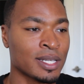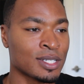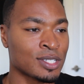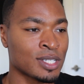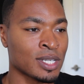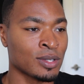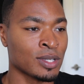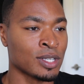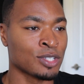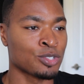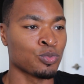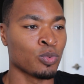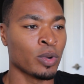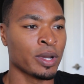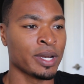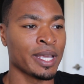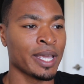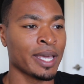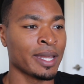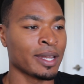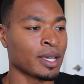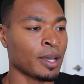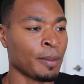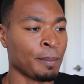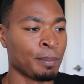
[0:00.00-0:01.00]
It's
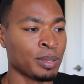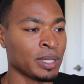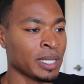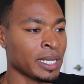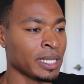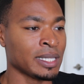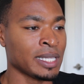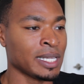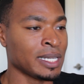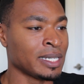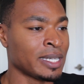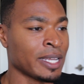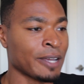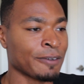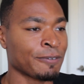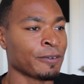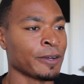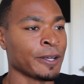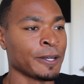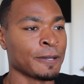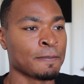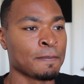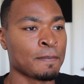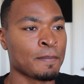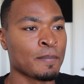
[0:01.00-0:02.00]
running at a completely
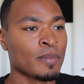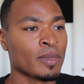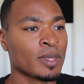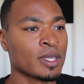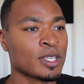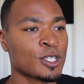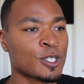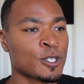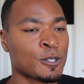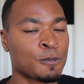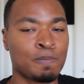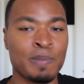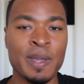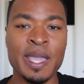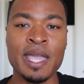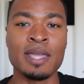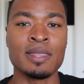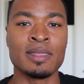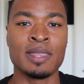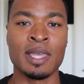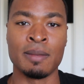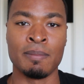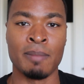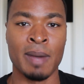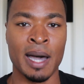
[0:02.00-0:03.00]
different
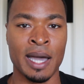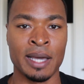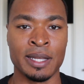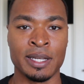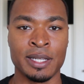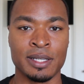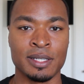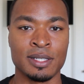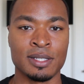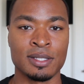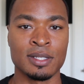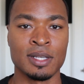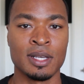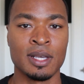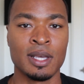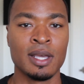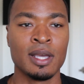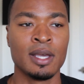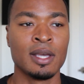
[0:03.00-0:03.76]
speed than mine is.